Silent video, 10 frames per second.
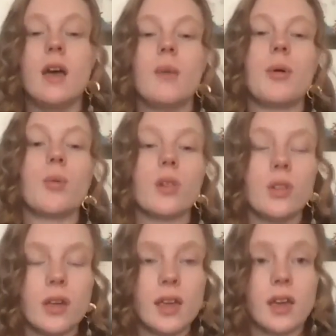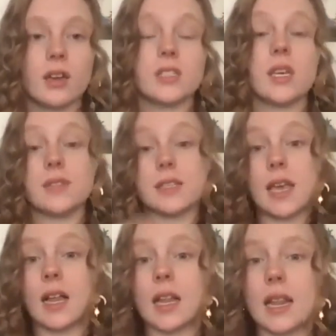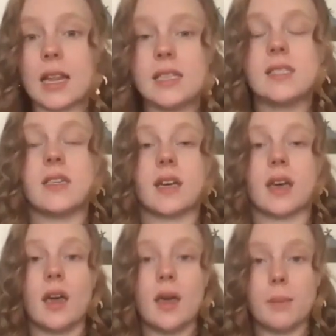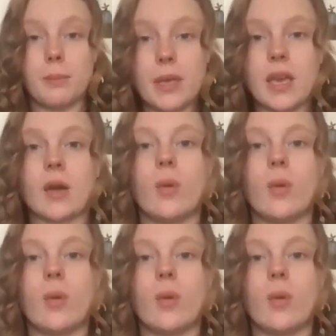but we're looking at ourselves as a holistic being.